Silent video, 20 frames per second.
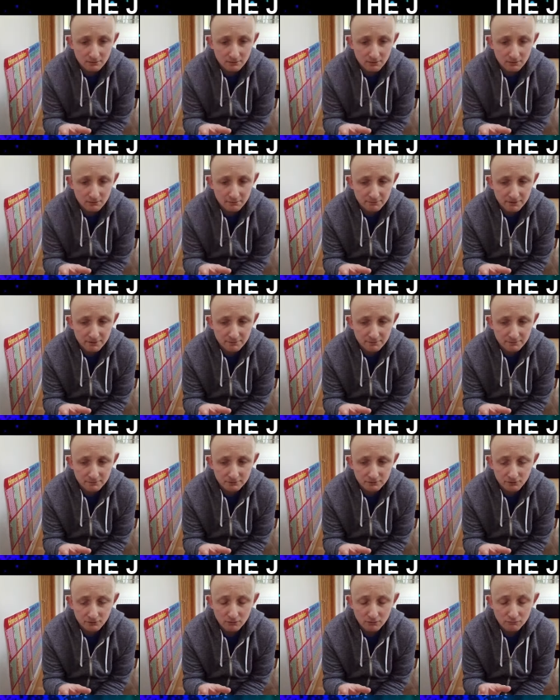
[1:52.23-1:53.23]
I've even
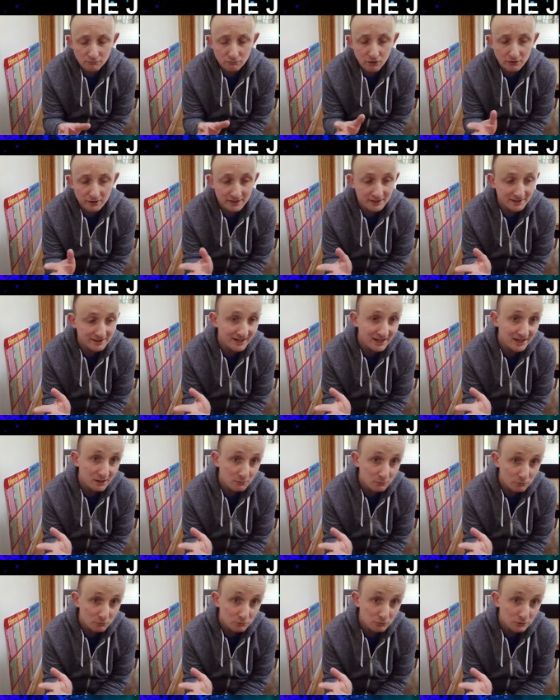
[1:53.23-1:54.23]
got a rug in there,
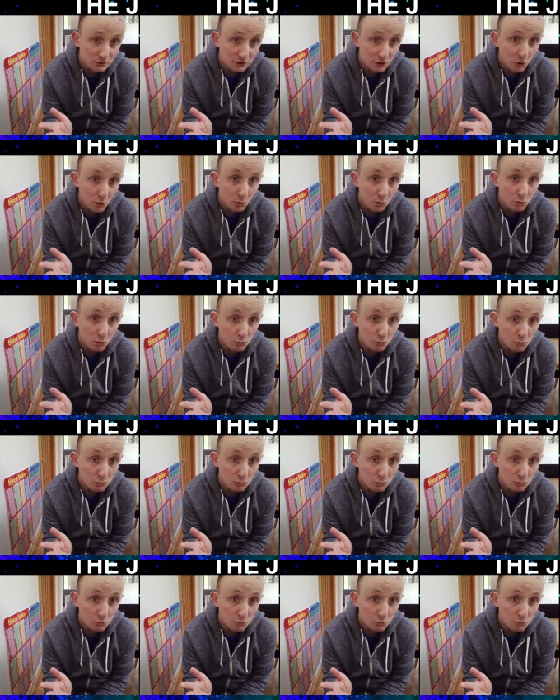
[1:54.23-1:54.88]
that's pretty cool.